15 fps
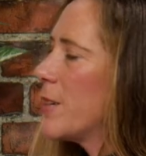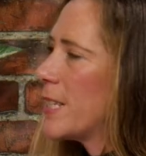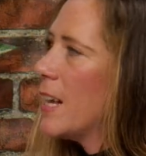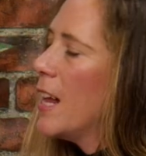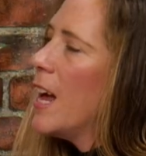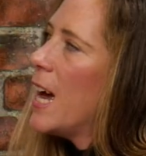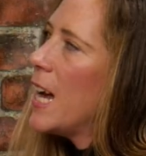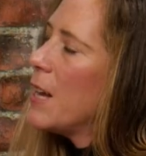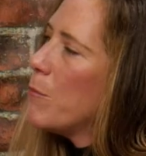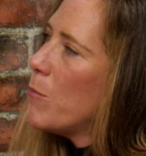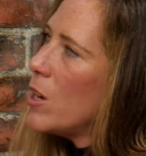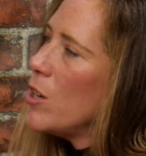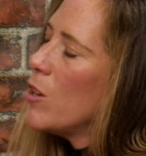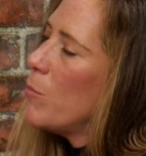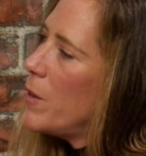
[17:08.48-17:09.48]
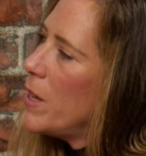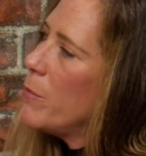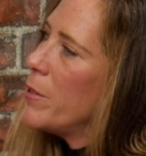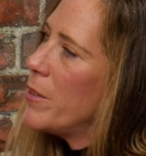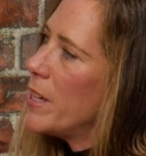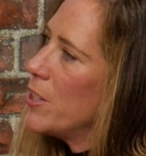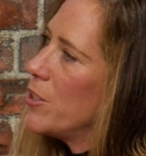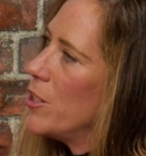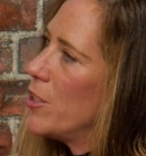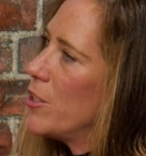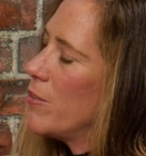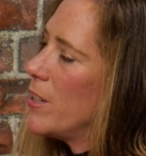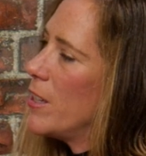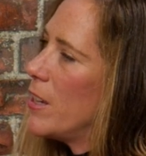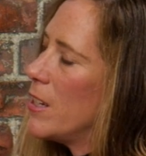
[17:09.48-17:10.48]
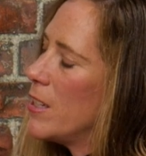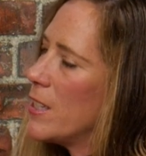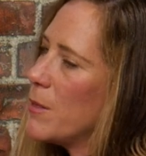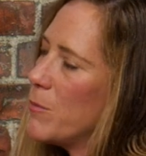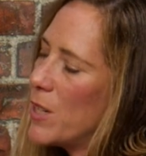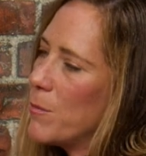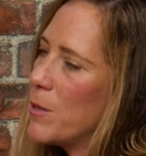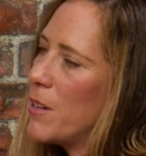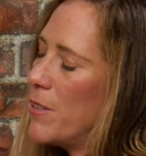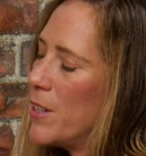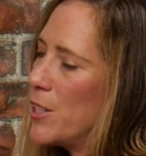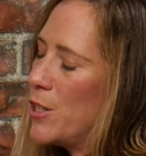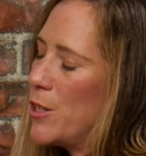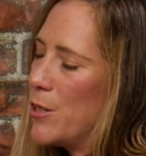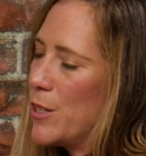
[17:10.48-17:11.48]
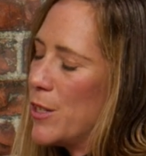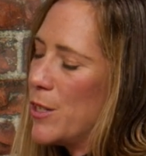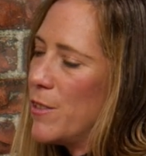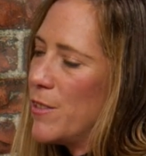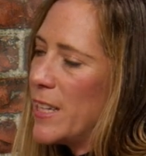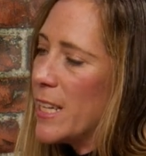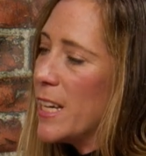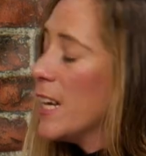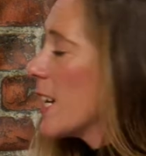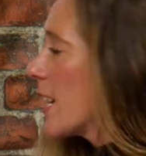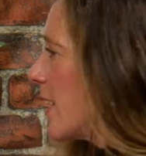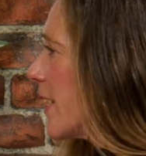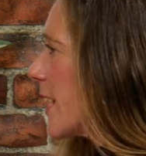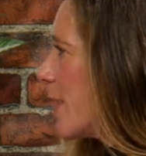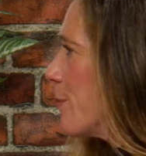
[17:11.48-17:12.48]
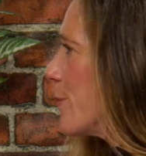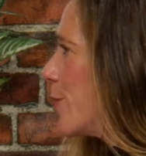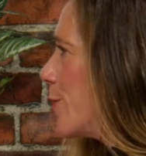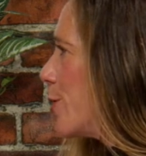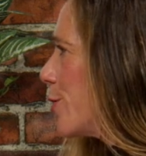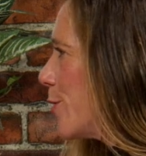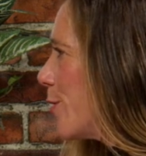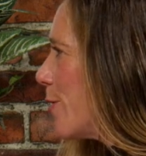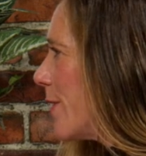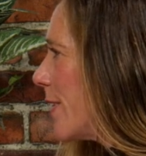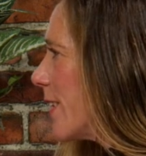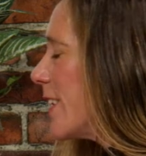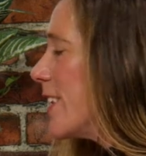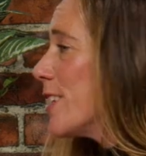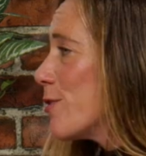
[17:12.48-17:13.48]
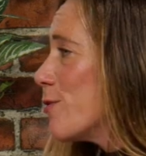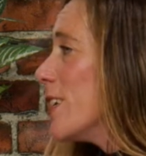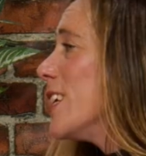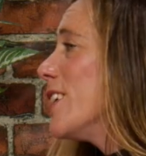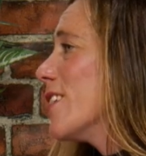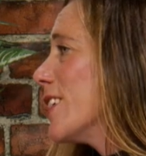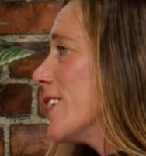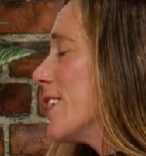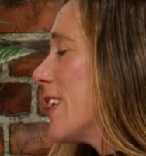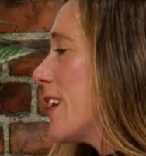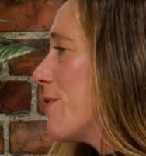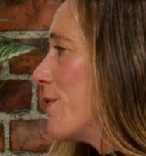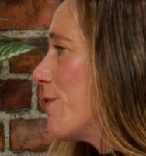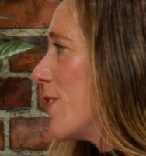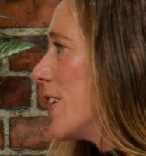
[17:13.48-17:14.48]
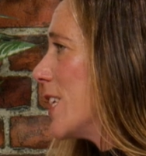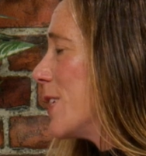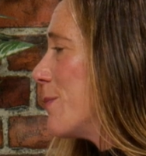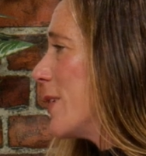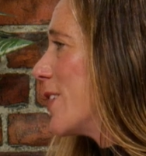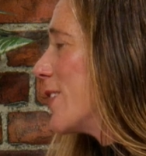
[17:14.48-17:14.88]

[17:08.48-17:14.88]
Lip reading: is it? And it might not be with their tutor. And sometimes I've had students who said, can I come to your tutorial? And it's really nice that they've invited me,